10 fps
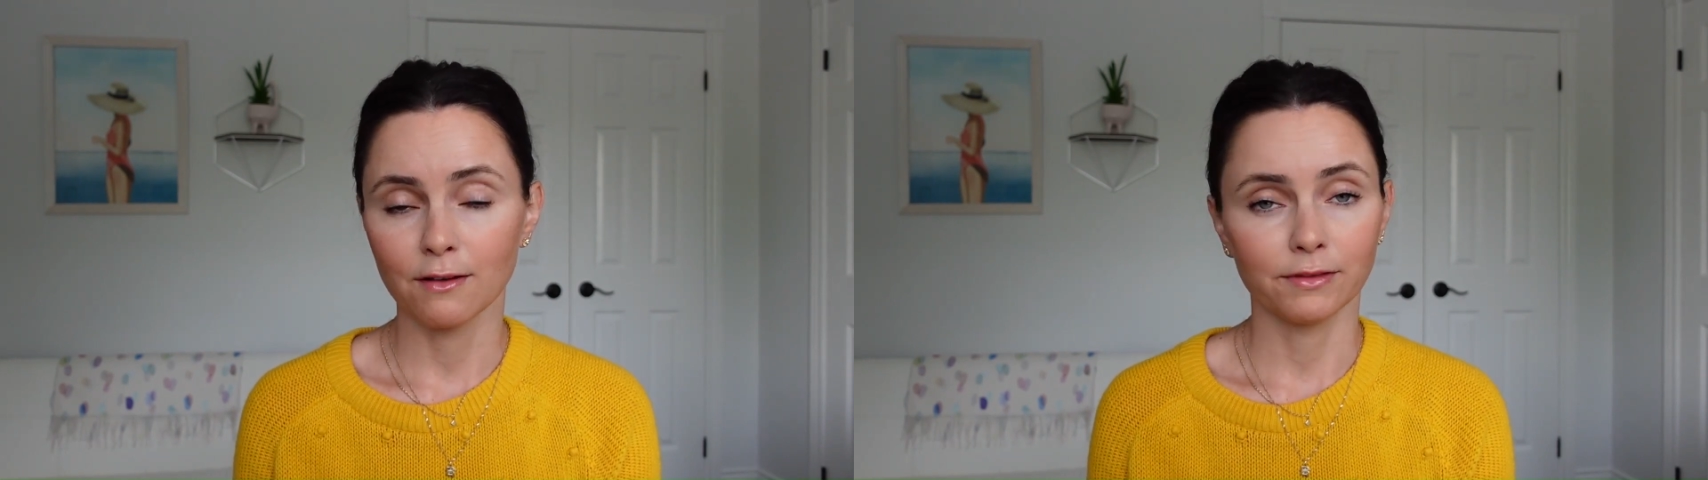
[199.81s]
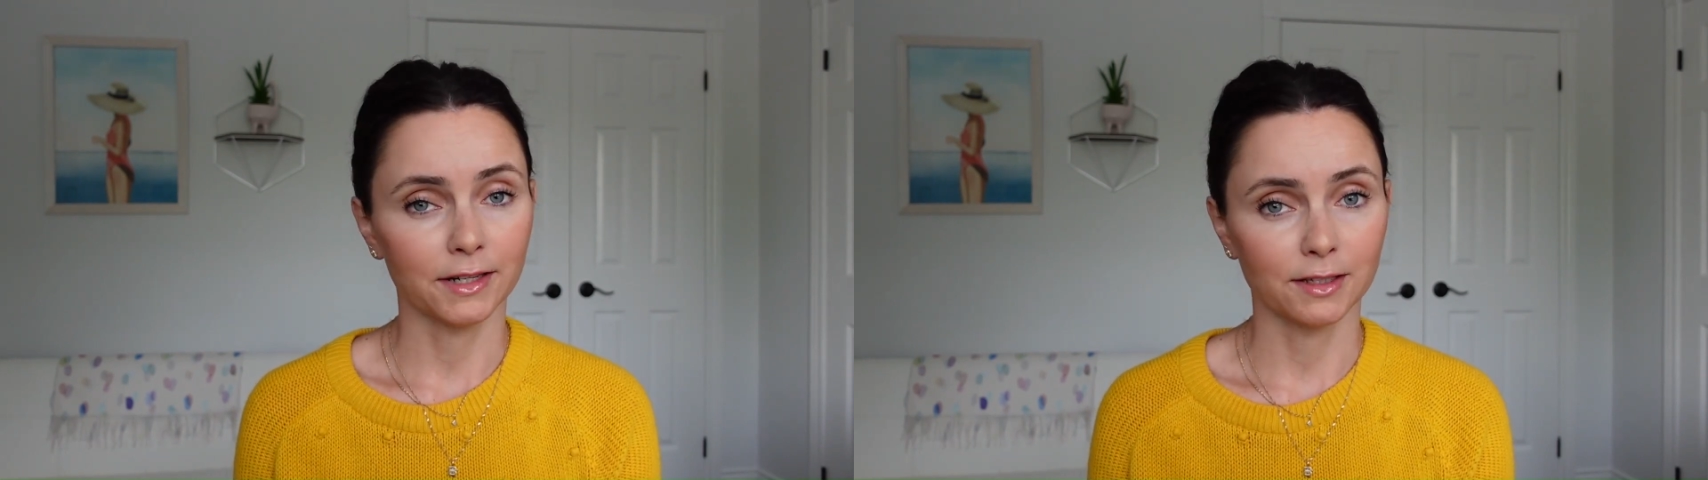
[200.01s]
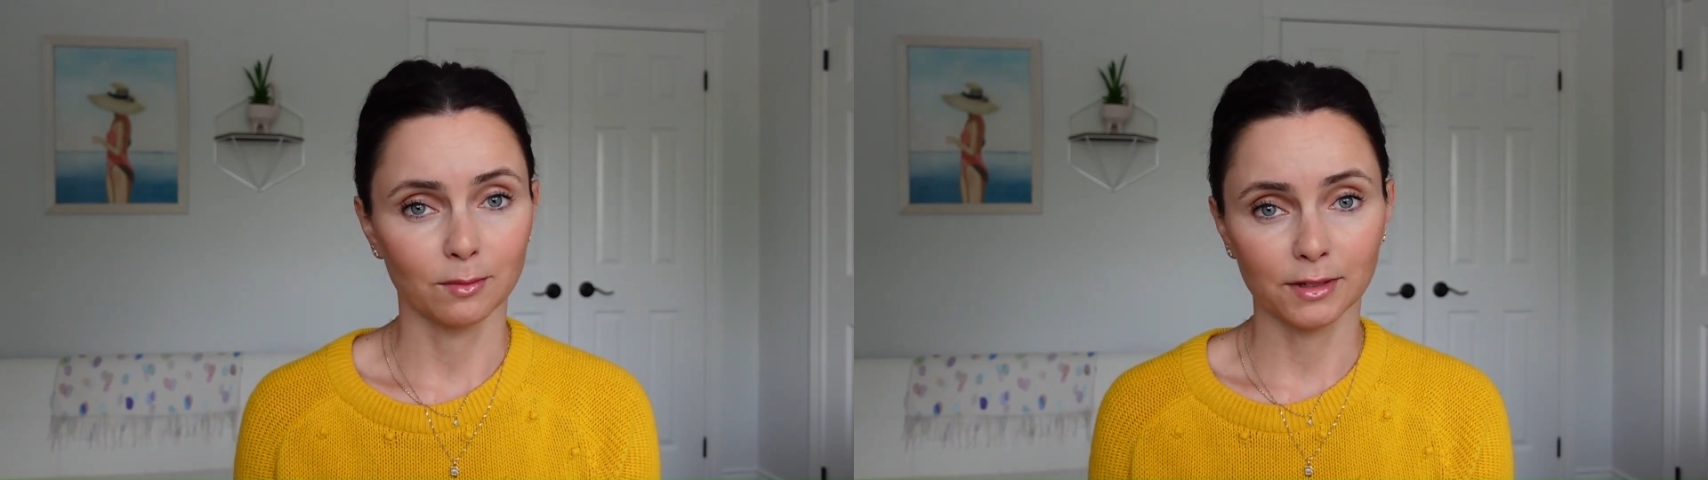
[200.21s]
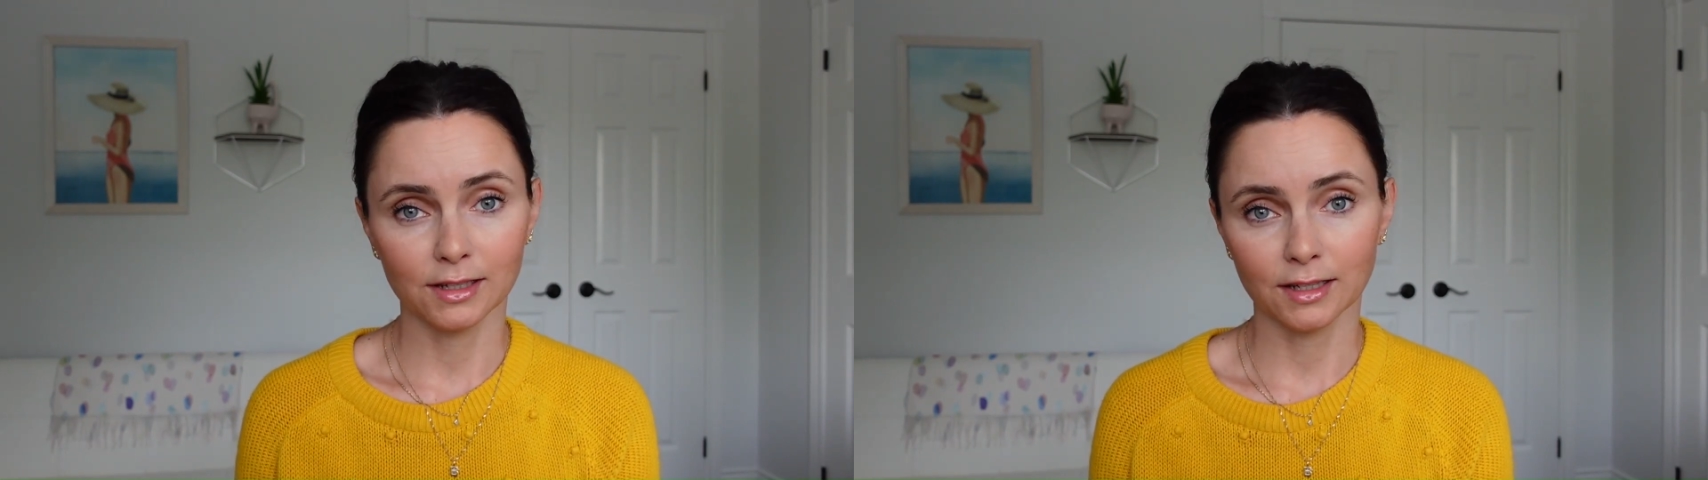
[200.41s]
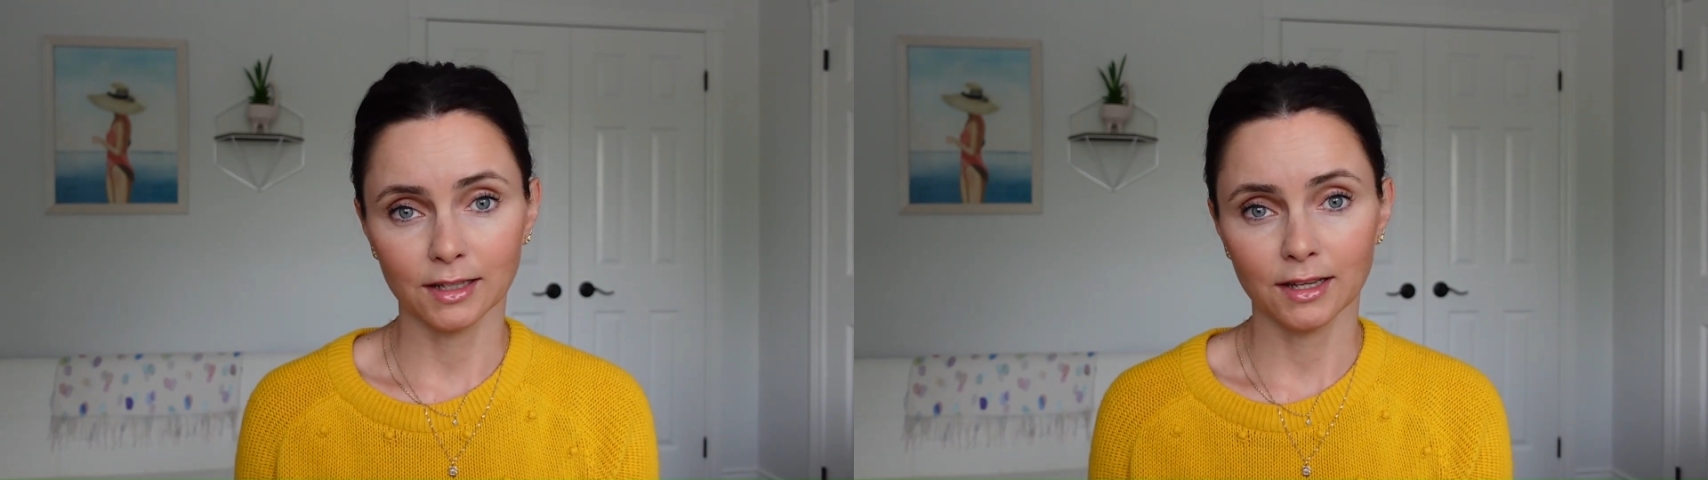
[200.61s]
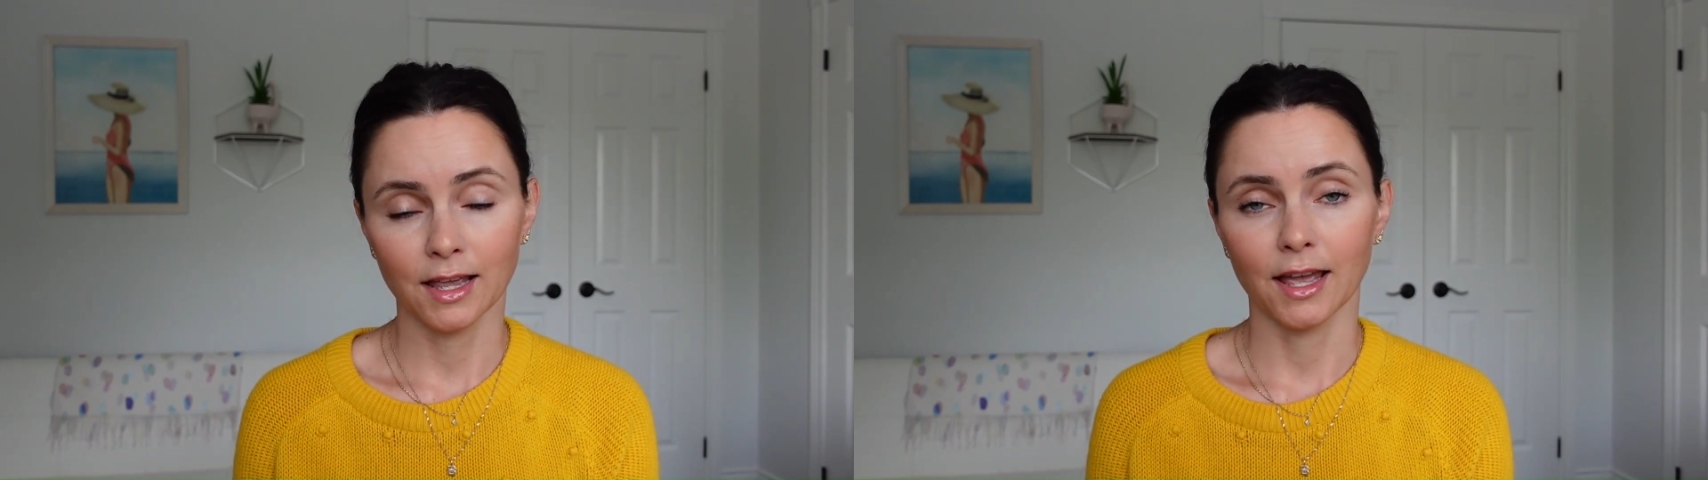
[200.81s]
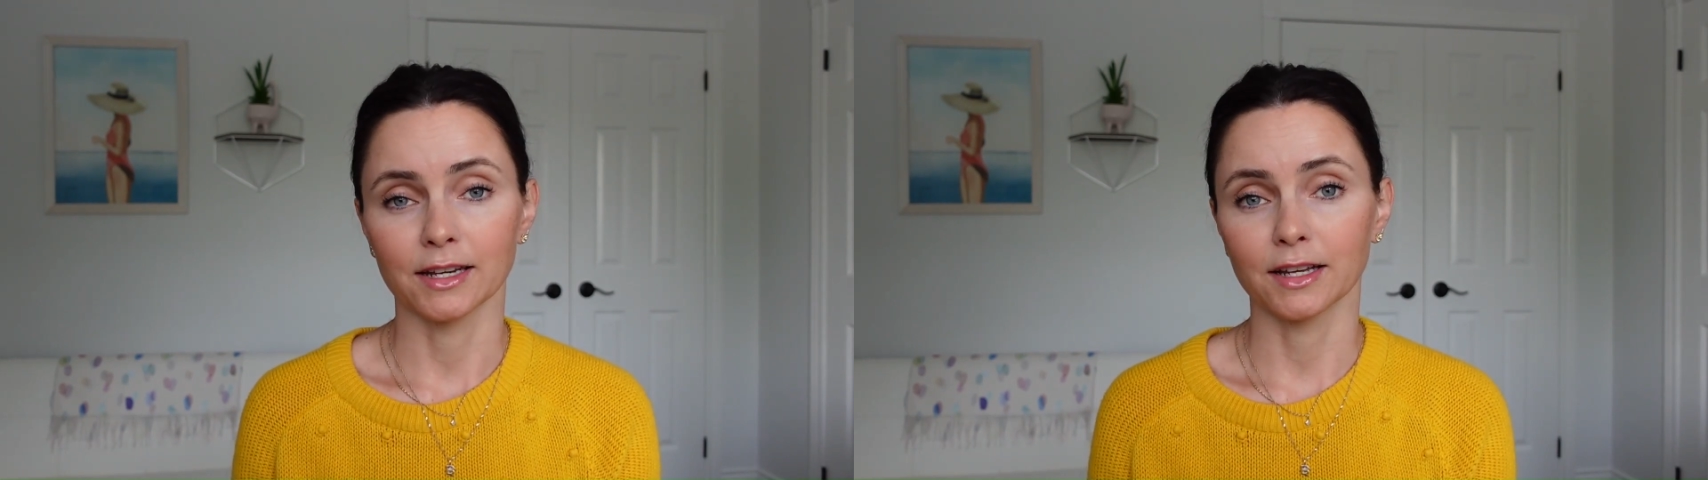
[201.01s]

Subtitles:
flexibility, and